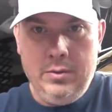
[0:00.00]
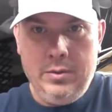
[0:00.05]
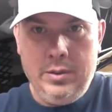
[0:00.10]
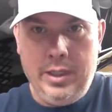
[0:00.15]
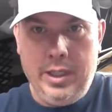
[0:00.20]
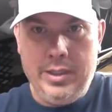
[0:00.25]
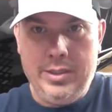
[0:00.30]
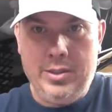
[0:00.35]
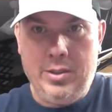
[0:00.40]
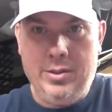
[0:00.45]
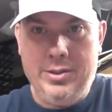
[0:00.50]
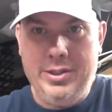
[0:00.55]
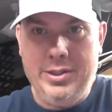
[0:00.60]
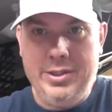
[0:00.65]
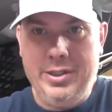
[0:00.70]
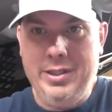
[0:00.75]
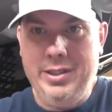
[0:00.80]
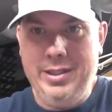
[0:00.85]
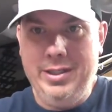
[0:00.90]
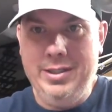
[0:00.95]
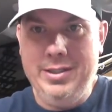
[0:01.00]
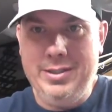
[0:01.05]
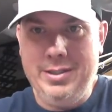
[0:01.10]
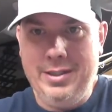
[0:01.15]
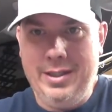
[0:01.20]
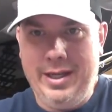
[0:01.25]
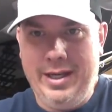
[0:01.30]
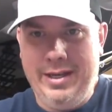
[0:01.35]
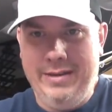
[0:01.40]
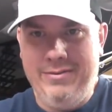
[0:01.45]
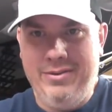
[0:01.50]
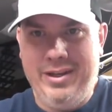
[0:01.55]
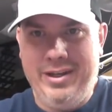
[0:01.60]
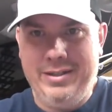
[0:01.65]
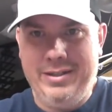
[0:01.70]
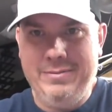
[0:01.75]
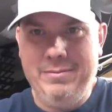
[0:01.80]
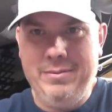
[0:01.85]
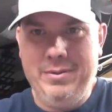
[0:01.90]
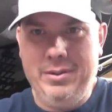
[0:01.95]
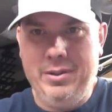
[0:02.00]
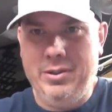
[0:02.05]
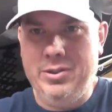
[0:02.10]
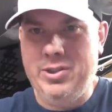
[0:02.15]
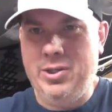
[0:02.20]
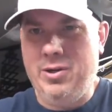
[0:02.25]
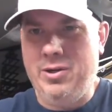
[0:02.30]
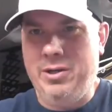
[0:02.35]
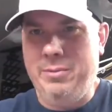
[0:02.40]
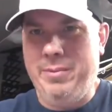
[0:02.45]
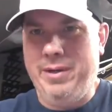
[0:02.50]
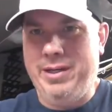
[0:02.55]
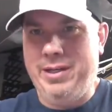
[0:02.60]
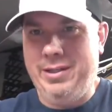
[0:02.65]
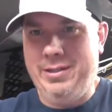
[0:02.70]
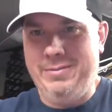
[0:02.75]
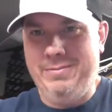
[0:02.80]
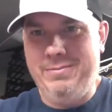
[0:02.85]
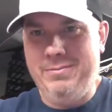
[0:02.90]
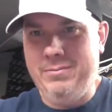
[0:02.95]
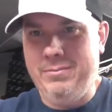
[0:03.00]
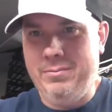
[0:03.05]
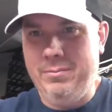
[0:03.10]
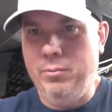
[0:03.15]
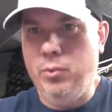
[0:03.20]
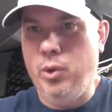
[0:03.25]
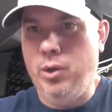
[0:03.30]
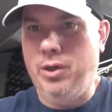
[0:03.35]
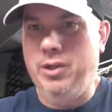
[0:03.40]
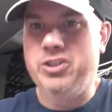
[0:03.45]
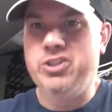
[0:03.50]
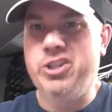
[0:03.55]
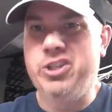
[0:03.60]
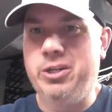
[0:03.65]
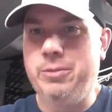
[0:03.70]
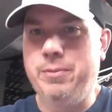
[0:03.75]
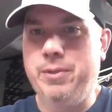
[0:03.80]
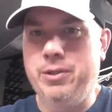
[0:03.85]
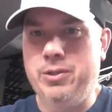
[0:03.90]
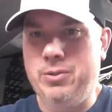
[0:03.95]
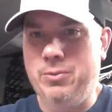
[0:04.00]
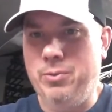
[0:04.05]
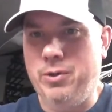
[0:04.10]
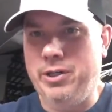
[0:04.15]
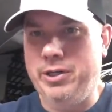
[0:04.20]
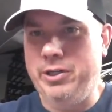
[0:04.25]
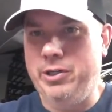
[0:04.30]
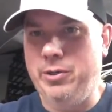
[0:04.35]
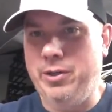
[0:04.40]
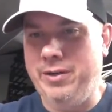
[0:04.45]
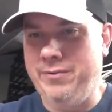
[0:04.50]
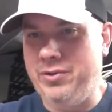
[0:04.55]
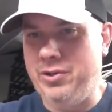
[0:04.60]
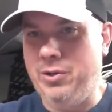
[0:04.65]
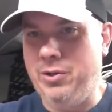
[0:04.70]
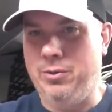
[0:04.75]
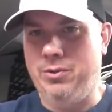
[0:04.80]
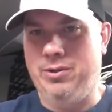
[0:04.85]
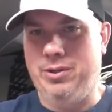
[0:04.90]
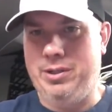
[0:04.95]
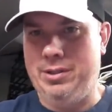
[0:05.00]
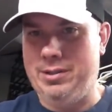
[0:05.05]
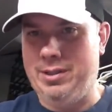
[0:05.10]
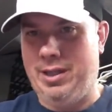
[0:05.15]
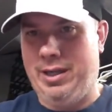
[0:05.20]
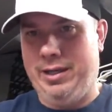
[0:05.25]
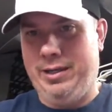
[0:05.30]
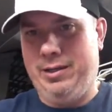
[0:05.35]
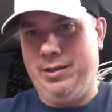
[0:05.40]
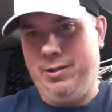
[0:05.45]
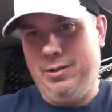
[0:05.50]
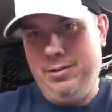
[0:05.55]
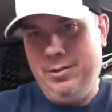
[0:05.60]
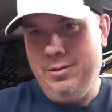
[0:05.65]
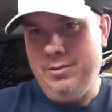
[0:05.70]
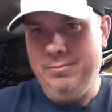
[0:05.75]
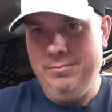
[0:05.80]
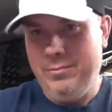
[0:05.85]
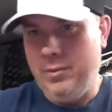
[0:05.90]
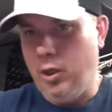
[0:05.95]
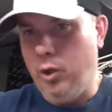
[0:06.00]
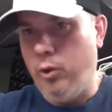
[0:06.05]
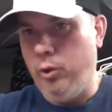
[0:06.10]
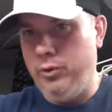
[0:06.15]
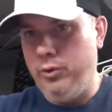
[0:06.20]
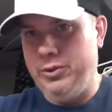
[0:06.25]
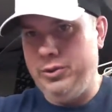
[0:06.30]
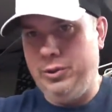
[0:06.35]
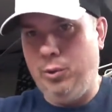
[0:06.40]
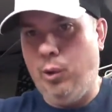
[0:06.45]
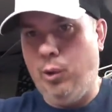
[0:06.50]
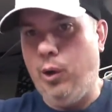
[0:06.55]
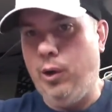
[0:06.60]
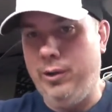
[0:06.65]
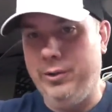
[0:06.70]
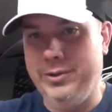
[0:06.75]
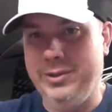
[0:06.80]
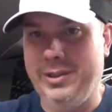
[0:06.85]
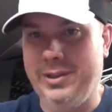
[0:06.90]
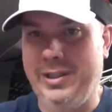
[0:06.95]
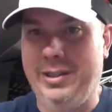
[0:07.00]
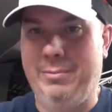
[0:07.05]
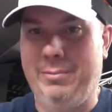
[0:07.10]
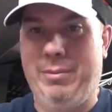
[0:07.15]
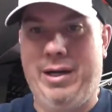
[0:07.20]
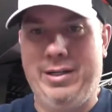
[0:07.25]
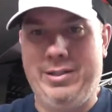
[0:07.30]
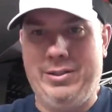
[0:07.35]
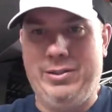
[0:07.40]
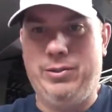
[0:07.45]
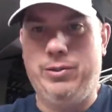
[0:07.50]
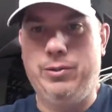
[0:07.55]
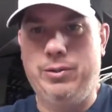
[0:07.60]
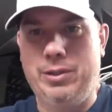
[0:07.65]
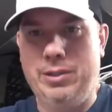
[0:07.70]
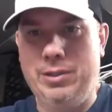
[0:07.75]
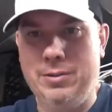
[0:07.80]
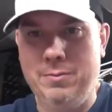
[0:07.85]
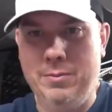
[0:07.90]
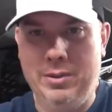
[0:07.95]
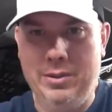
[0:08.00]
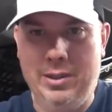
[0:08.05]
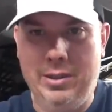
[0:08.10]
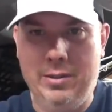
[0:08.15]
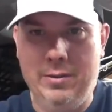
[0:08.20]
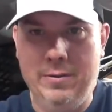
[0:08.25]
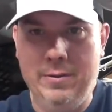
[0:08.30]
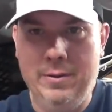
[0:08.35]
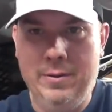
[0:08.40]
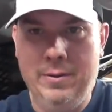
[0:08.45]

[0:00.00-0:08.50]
Yeah, Star City it is, and they have like, they're starting to make it more legitimate to where you don't have to go to these like holes in the walls and get a box of cookies, but yeah.